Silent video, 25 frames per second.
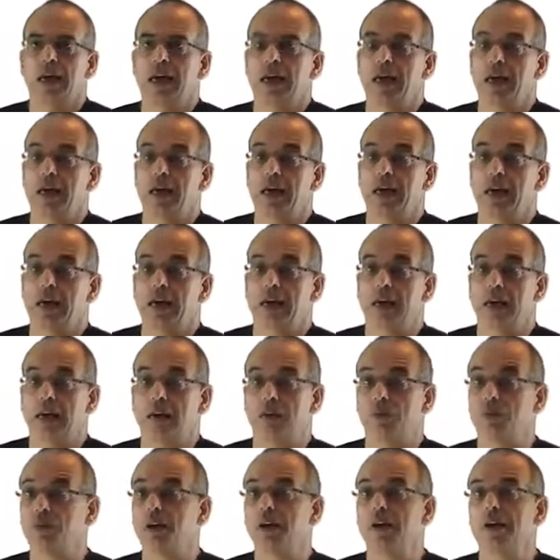
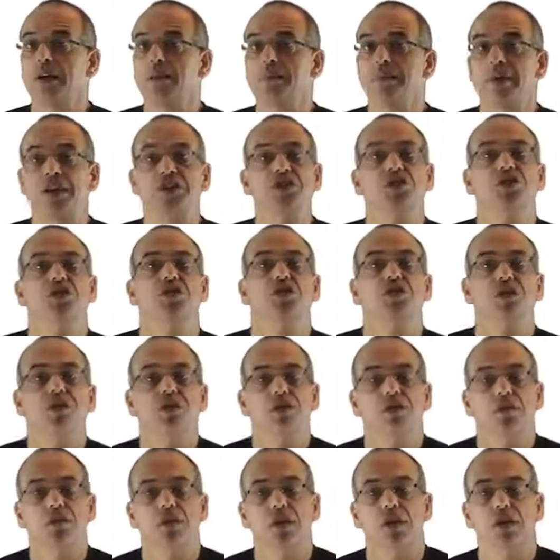Uh, we mentioned
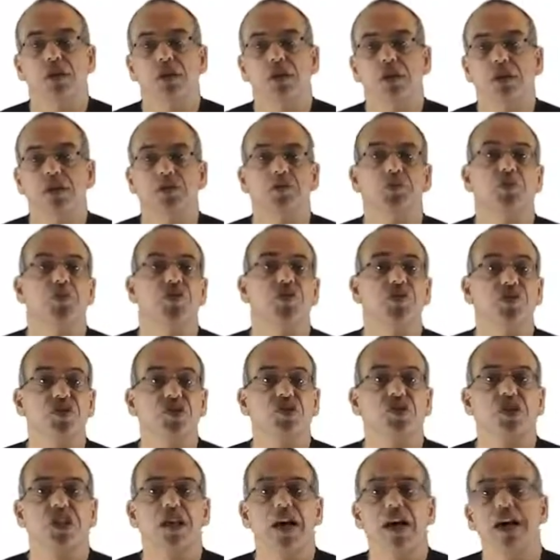uh, in the
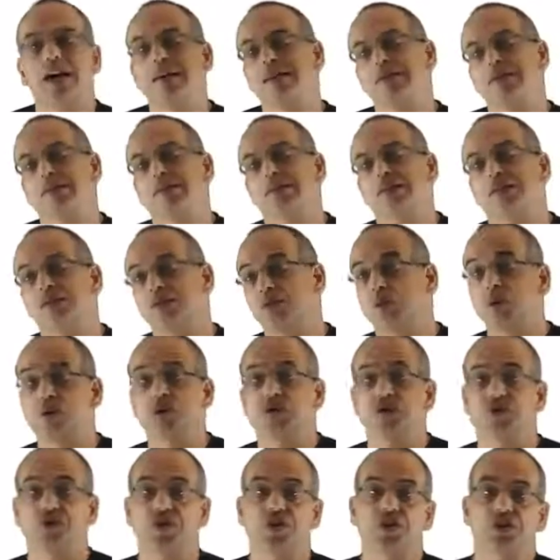previous slide that
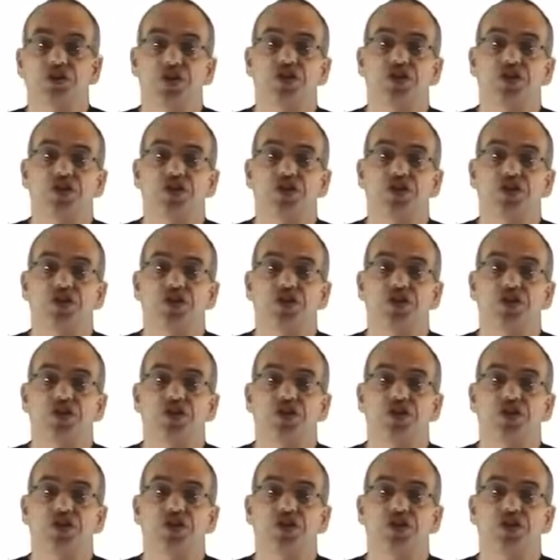noise figure